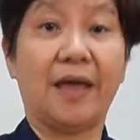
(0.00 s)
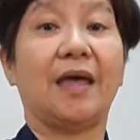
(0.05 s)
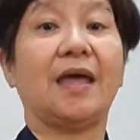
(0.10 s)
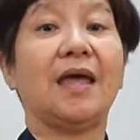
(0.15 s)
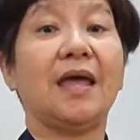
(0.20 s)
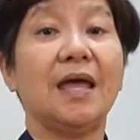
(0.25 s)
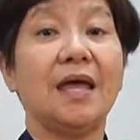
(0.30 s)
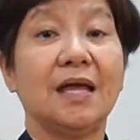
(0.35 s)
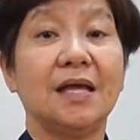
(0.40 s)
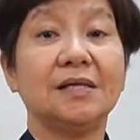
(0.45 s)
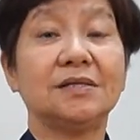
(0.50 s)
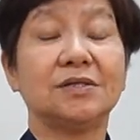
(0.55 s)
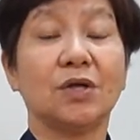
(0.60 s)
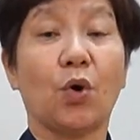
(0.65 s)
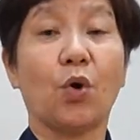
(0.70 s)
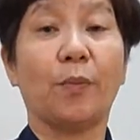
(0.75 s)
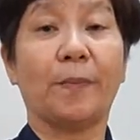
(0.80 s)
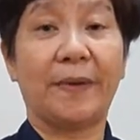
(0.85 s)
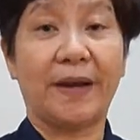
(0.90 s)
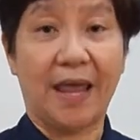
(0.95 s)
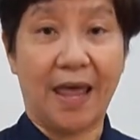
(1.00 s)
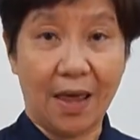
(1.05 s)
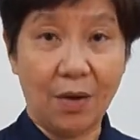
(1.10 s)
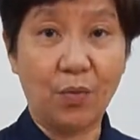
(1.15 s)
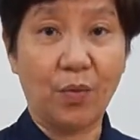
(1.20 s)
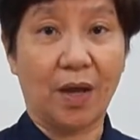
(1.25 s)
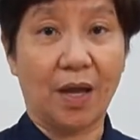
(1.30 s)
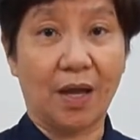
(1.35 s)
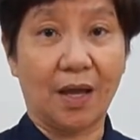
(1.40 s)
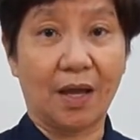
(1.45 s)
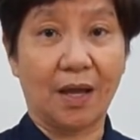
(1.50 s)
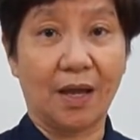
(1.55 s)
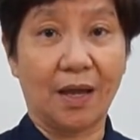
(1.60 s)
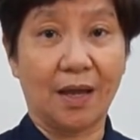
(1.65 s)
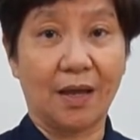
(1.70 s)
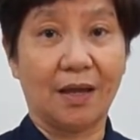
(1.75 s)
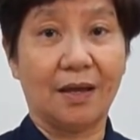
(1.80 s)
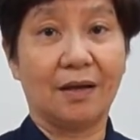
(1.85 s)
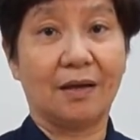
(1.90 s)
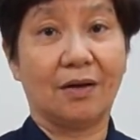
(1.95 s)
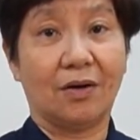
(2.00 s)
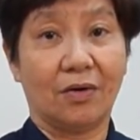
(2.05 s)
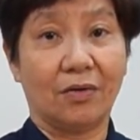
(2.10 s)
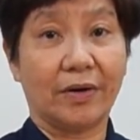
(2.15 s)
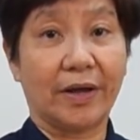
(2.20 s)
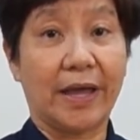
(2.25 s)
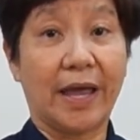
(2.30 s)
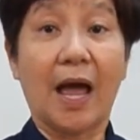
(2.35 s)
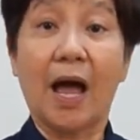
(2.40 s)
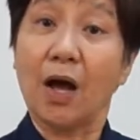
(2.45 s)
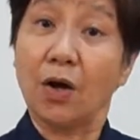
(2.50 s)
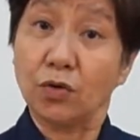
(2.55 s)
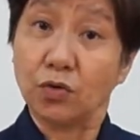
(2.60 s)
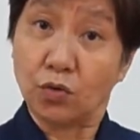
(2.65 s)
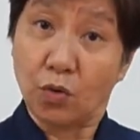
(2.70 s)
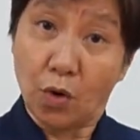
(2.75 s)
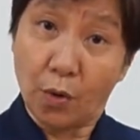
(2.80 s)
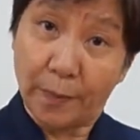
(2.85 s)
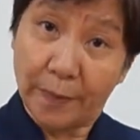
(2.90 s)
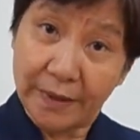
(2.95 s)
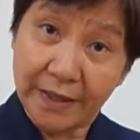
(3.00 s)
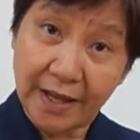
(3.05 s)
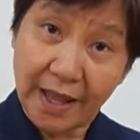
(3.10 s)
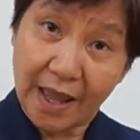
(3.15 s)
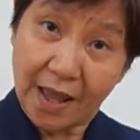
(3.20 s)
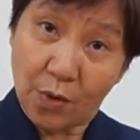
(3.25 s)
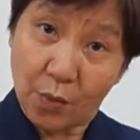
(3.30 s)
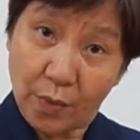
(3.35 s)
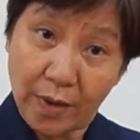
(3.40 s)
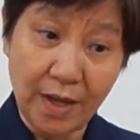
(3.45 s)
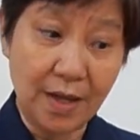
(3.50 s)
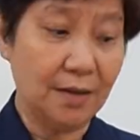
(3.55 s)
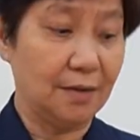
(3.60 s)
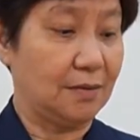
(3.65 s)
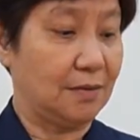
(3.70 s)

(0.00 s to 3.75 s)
A is open airway. Okay, how to open the airway?